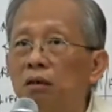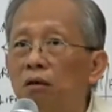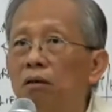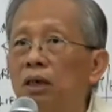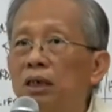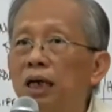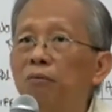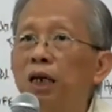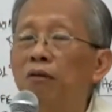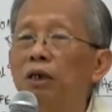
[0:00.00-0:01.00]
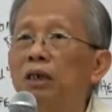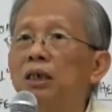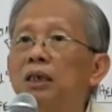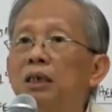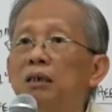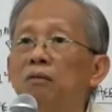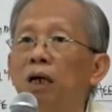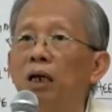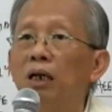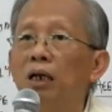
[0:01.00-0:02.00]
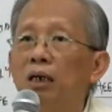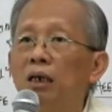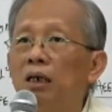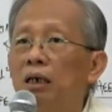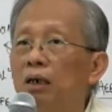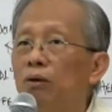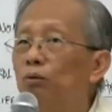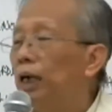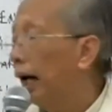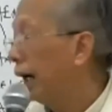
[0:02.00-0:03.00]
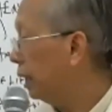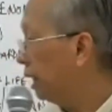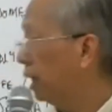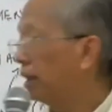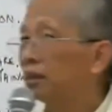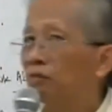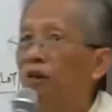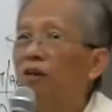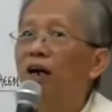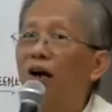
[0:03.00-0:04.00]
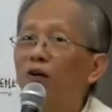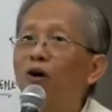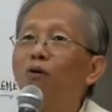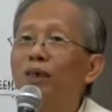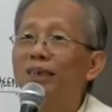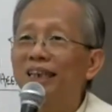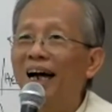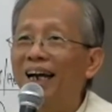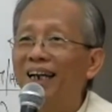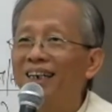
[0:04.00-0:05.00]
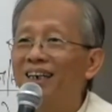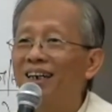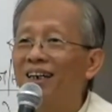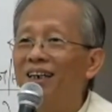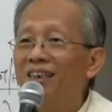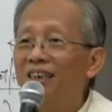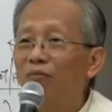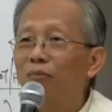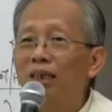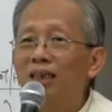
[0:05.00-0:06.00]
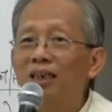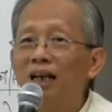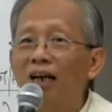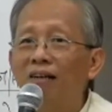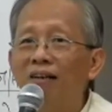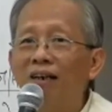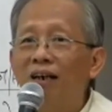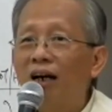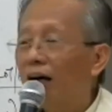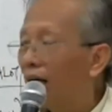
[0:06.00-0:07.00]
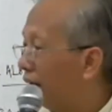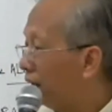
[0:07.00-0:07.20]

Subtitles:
All the time there one, eternal one. Who die? This fellow always die, segmented life. Huh.